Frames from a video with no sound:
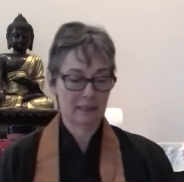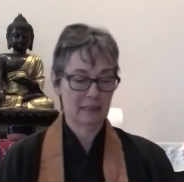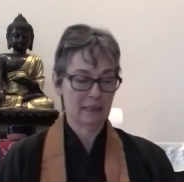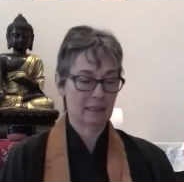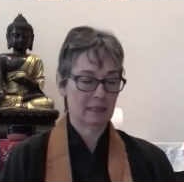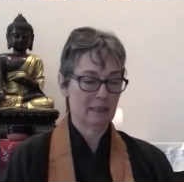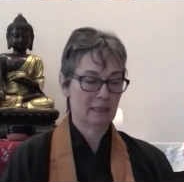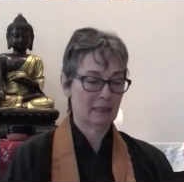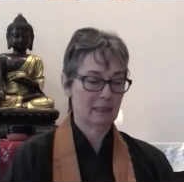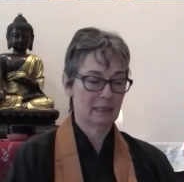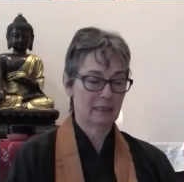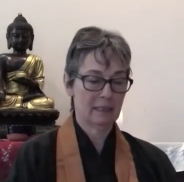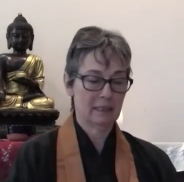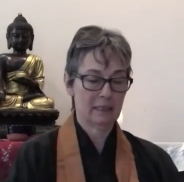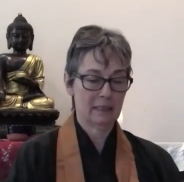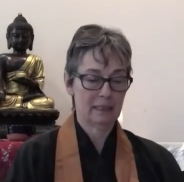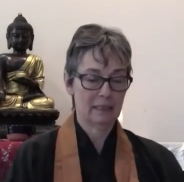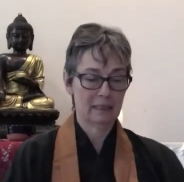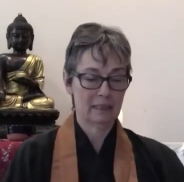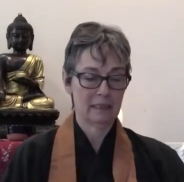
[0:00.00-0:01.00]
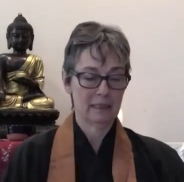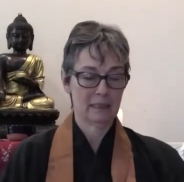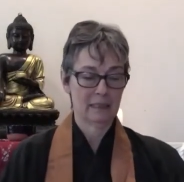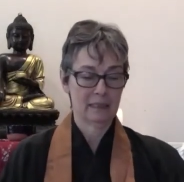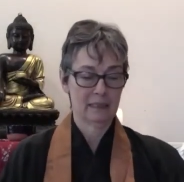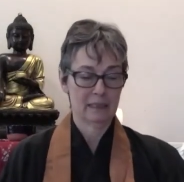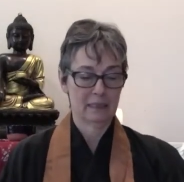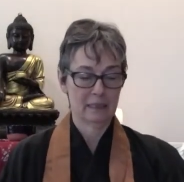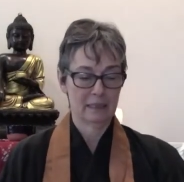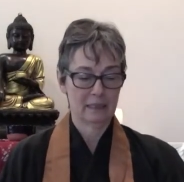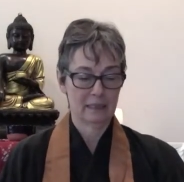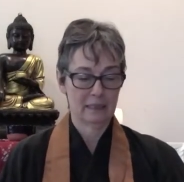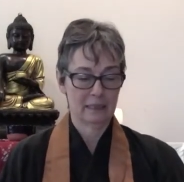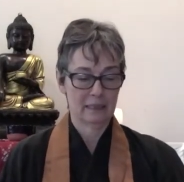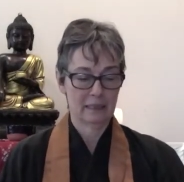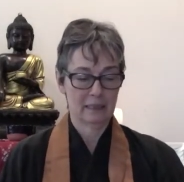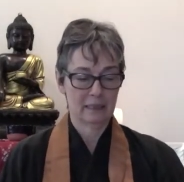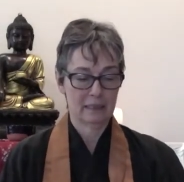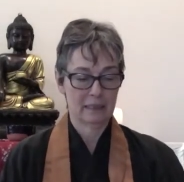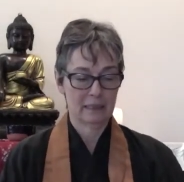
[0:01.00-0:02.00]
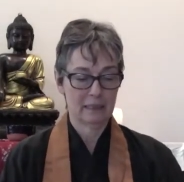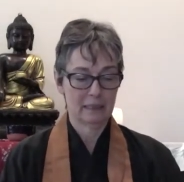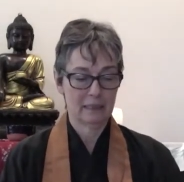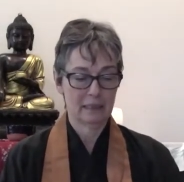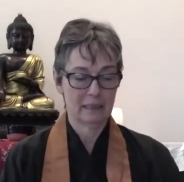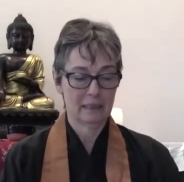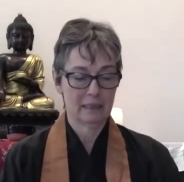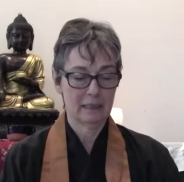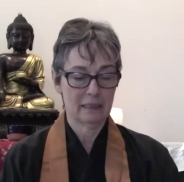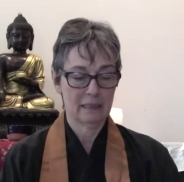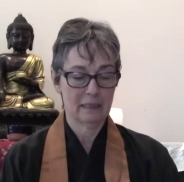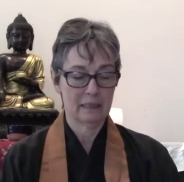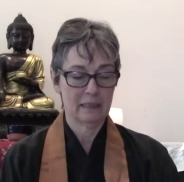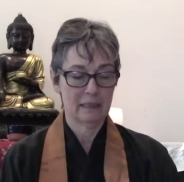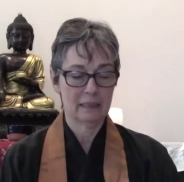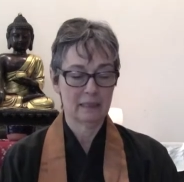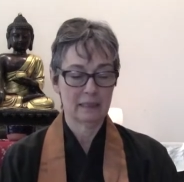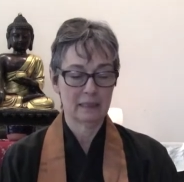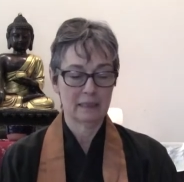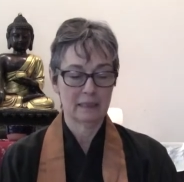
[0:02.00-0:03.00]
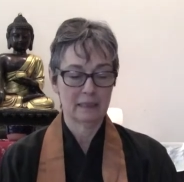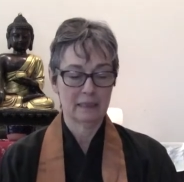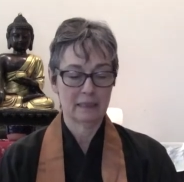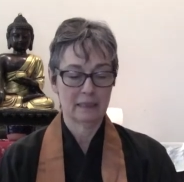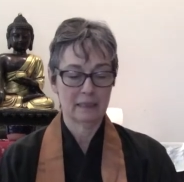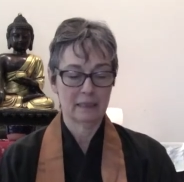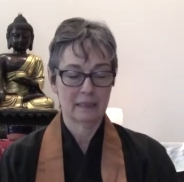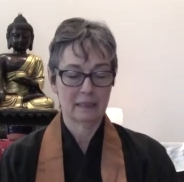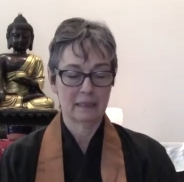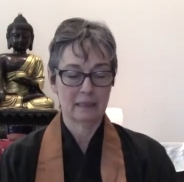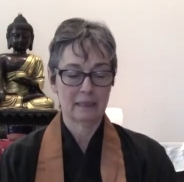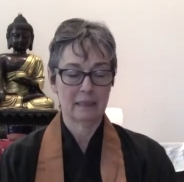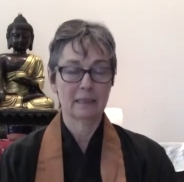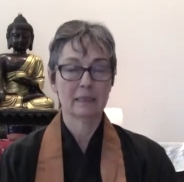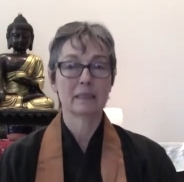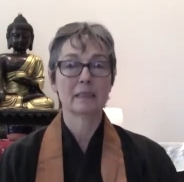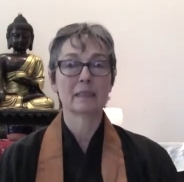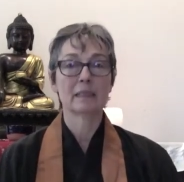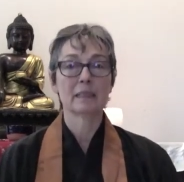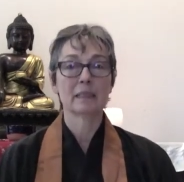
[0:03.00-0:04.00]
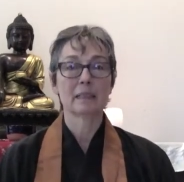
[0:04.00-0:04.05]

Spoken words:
Nothing is said.